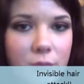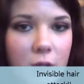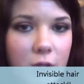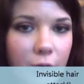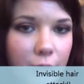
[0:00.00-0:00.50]

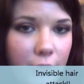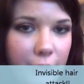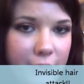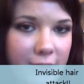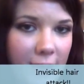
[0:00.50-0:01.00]
you
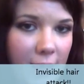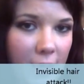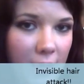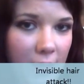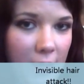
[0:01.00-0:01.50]
use
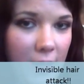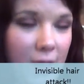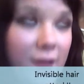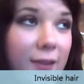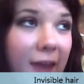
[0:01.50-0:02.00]

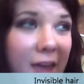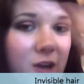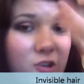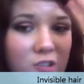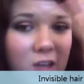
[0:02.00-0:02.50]
a
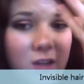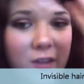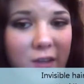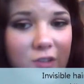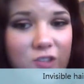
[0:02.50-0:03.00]
lighter shade,
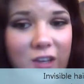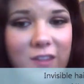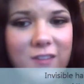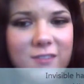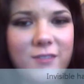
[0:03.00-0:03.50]
like a shade
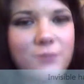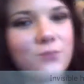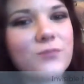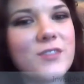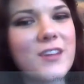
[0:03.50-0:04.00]
that's
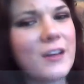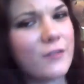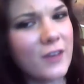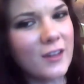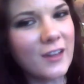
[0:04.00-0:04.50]

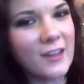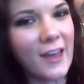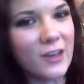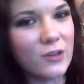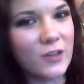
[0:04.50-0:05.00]
significantly
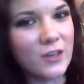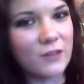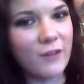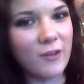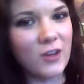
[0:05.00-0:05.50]
lighter than your
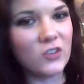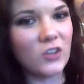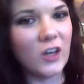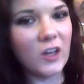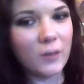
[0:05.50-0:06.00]
foundation
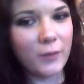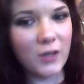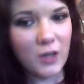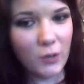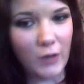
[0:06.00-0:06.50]
color, but
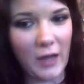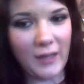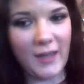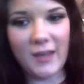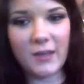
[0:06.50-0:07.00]
not
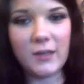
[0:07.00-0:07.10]
like